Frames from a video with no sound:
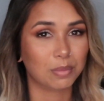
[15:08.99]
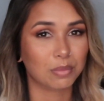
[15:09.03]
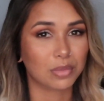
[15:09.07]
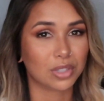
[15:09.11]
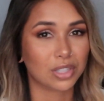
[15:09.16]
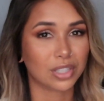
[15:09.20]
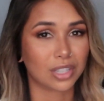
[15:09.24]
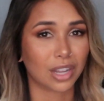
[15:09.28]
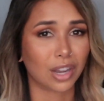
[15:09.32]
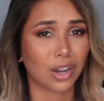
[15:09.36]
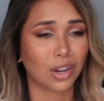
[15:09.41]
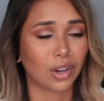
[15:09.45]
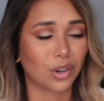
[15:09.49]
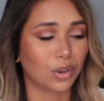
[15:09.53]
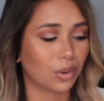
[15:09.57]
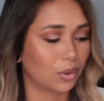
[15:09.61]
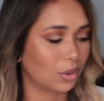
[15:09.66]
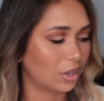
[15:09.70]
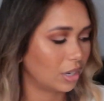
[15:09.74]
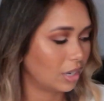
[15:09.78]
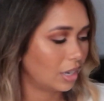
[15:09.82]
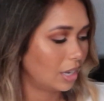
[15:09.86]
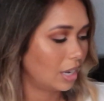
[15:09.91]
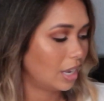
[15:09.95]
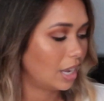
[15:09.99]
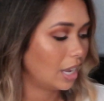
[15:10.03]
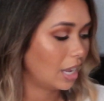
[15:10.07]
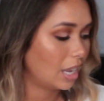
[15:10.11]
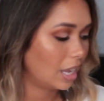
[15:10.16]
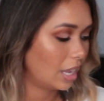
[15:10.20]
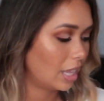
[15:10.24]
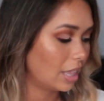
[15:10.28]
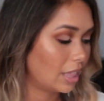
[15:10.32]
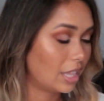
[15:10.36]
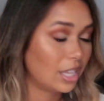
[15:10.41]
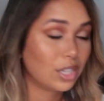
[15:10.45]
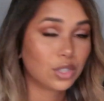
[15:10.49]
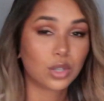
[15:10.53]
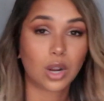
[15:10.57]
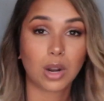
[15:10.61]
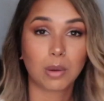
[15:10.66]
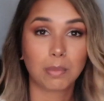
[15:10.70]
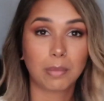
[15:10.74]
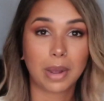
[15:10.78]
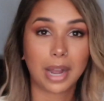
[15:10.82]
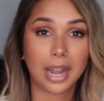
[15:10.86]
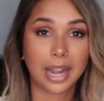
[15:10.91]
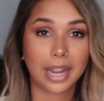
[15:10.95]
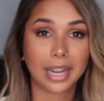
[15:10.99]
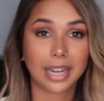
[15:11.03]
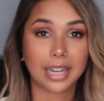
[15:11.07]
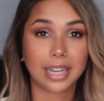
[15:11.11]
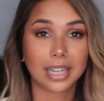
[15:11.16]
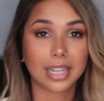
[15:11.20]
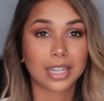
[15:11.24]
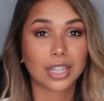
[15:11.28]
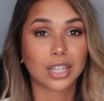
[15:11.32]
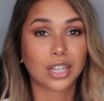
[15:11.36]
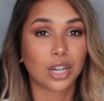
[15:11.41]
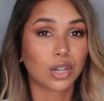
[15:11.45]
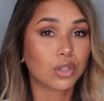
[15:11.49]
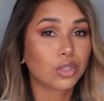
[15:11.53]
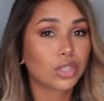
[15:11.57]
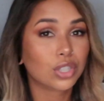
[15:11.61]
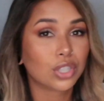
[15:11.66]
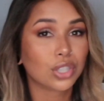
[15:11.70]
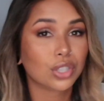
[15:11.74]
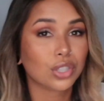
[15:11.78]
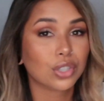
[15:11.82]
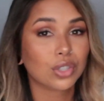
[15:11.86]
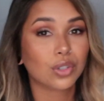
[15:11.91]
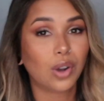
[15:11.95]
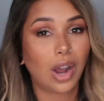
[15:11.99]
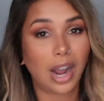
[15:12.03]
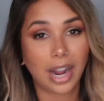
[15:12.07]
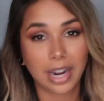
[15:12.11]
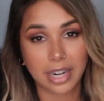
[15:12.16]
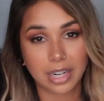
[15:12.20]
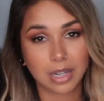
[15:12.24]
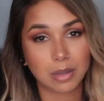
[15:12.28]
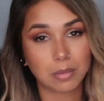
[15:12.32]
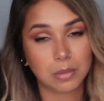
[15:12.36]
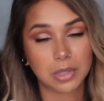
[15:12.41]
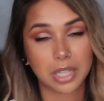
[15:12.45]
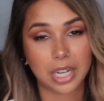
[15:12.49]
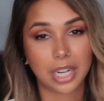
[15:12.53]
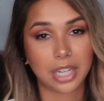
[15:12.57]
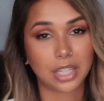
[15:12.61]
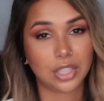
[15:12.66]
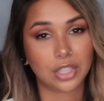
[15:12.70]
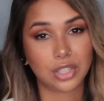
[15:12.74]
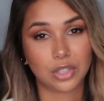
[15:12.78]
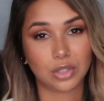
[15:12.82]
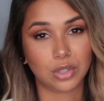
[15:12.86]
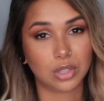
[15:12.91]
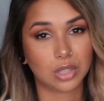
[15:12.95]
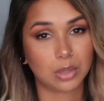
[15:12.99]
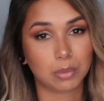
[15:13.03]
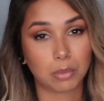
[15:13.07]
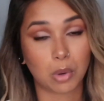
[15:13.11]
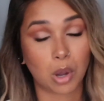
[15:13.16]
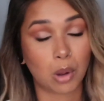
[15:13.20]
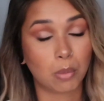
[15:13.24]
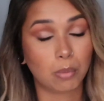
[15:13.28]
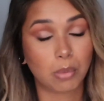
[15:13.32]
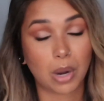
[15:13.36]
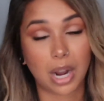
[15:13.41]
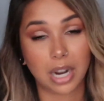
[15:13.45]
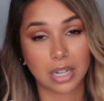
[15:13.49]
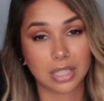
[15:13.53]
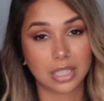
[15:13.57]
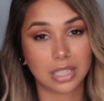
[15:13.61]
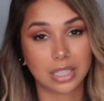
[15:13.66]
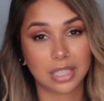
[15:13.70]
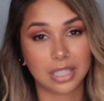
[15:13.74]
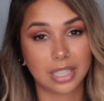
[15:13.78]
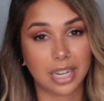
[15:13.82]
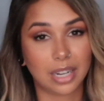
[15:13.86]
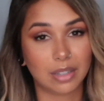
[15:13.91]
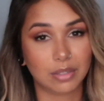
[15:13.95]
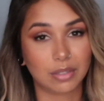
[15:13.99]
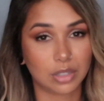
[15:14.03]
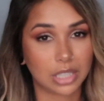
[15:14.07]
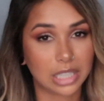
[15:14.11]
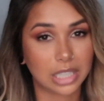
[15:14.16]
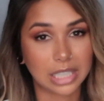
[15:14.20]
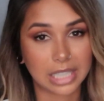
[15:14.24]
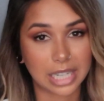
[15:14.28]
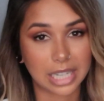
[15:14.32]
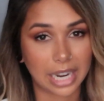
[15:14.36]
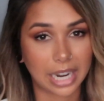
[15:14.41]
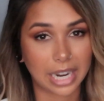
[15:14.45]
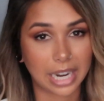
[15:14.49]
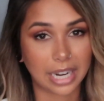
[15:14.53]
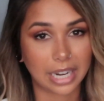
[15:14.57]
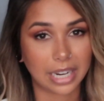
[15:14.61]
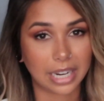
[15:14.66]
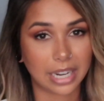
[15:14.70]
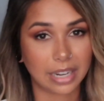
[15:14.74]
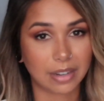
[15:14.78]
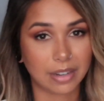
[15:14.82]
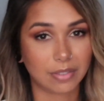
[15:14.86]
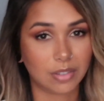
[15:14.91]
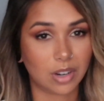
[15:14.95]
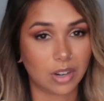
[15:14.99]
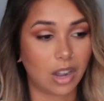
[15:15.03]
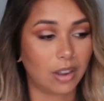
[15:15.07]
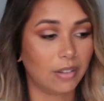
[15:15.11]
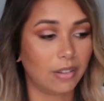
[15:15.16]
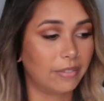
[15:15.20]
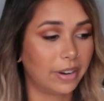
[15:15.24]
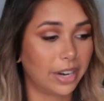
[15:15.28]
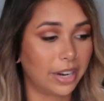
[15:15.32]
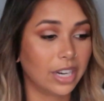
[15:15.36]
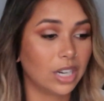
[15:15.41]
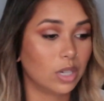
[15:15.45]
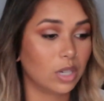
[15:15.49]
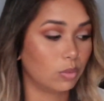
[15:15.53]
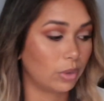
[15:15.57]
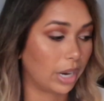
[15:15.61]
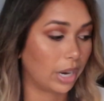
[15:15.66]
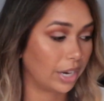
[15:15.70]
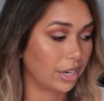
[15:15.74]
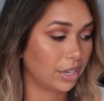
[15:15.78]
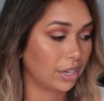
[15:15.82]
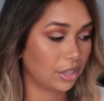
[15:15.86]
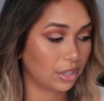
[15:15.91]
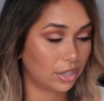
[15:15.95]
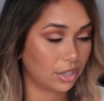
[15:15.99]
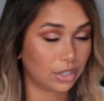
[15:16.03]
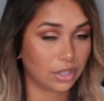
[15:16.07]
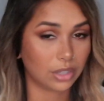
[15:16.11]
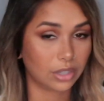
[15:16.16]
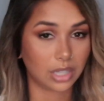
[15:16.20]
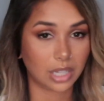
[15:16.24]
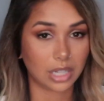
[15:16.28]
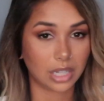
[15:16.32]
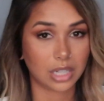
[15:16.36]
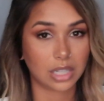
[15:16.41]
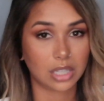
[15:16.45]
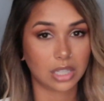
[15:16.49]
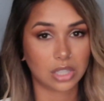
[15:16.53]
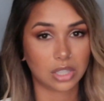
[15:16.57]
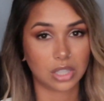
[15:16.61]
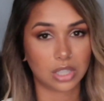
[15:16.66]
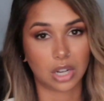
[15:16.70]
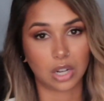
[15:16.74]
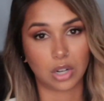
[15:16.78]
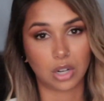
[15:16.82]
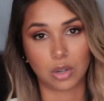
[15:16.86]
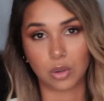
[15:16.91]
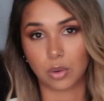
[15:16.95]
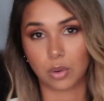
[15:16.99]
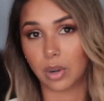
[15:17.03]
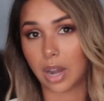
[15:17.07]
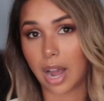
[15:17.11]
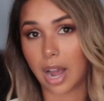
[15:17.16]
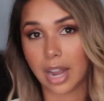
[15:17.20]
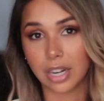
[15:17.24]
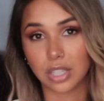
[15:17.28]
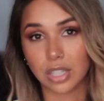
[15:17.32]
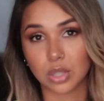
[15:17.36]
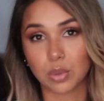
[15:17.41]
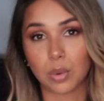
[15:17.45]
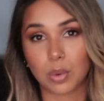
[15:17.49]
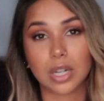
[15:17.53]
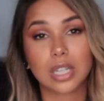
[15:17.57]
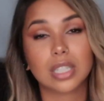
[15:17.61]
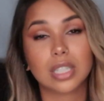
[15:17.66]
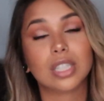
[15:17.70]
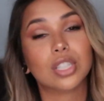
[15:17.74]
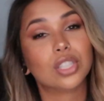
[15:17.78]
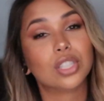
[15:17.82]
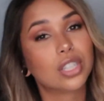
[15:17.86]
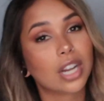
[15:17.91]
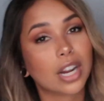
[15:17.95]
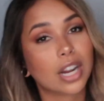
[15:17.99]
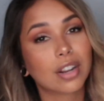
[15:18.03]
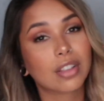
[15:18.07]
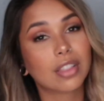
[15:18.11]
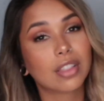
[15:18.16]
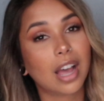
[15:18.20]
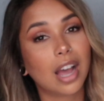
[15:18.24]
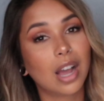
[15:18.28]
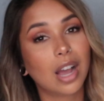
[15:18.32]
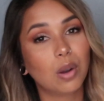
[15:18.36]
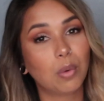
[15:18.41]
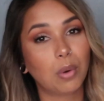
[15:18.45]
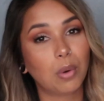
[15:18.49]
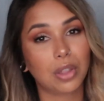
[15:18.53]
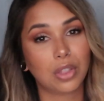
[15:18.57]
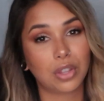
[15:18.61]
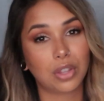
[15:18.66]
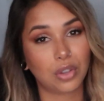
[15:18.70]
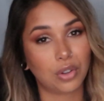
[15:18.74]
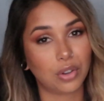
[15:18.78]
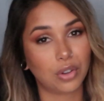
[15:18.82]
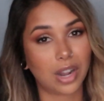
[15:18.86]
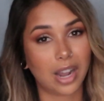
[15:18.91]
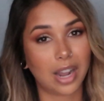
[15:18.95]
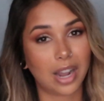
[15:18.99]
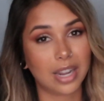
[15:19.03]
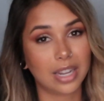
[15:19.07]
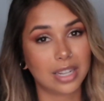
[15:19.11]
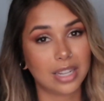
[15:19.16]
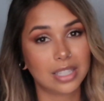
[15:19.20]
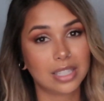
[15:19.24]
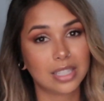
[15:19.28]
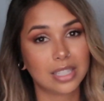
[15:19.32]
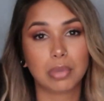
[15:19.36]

So these are my go-to items that I use practically every day, if not very regularly. So I just wanted to share that with you guys.